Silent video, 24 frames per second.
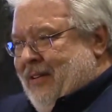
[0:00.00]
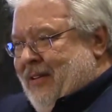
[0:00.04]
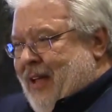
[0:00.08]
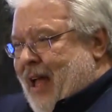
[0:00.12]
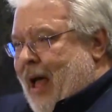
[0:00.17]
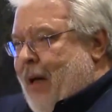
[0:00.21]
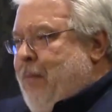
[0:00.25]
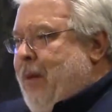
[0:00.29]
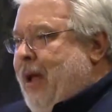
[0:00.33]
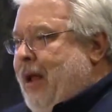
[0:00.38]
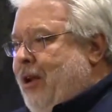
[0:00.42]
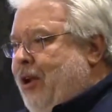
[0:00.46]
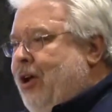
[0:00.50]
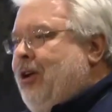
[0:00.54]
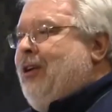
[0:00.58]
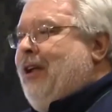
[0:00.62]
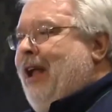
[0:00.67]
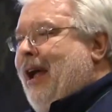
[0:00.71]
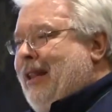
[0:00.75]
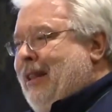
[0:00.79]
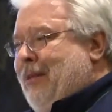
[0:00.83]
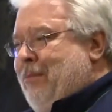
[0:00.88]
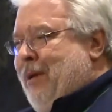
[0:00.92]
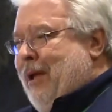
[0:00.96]
I may look
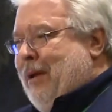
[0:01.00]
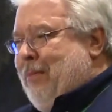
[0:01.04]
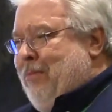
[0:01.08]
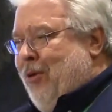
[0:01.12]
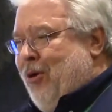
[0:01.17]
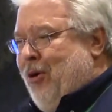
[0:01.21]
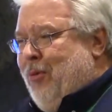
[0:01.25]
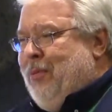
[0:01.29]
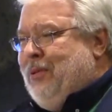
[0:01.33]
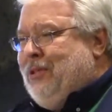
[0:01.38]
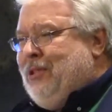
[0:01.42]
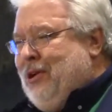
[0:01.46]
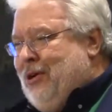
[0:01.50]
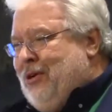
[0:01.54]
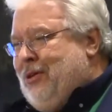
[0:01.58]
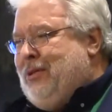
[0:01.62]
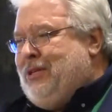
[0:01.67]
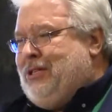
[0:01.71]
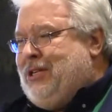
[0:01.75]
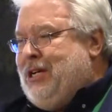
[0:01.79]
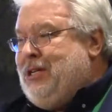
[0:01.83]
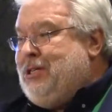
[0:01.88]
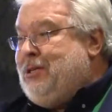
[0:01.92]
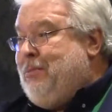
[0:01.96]
like the big boy, but
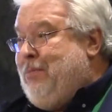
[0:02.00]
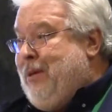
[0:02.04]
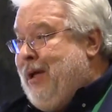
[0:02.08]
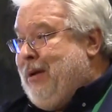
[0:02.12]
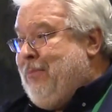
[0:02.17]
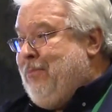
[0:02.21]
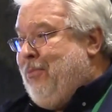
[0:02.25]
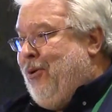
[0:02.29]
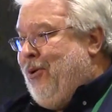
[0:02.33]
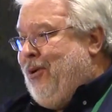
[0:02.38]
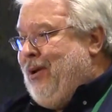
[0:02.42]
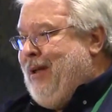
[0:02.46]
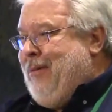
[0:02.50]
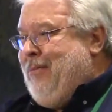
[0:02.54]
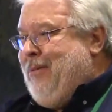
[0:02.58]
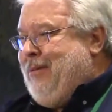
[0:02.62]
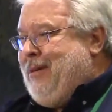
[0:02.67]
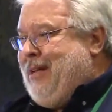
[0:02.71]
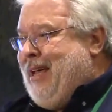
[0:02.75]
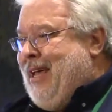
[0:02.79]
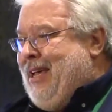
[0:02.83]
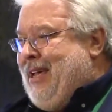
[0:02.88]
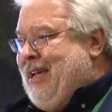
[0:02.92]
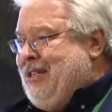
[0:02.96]
she's the big boy. Let me
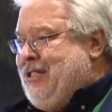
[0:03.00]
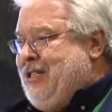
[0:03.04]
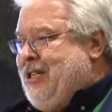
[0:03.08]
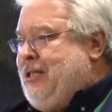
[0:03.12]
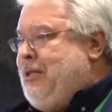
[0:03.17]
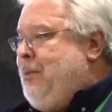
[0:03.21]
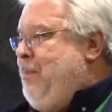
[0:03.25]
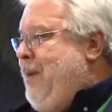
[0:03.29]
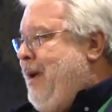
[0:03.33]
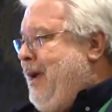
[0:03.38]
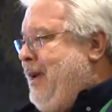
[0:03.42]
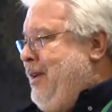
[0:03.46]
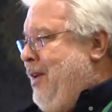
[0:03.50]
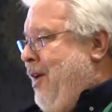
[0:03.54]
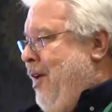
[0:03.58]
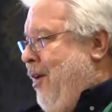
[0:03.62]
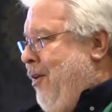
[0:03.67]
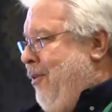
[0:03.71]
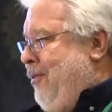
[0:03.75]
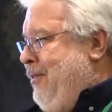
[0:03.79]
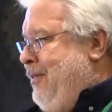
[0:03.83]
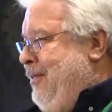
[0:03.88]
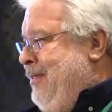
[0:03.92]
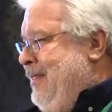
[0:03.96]
tell you, she's the big
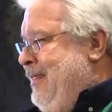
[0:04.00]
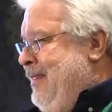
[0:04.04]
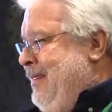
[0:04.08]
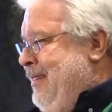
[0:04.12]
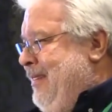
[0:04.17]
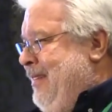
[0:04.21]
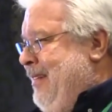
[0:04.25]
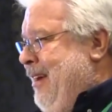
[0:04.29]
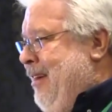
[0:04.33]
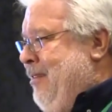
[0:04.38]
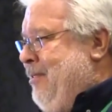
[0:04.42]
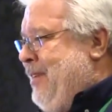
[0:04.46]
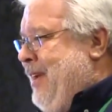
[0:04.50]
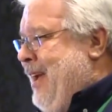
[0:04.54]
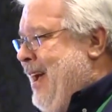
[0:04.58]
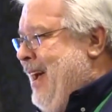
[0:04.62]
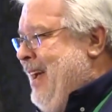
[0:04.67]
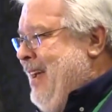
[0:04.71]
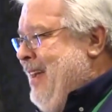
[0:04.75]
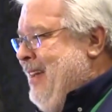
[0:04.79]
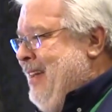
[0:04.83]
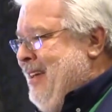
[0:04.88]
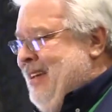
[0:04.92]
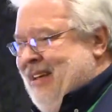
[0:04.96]
dog.
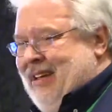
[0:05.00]
Okay?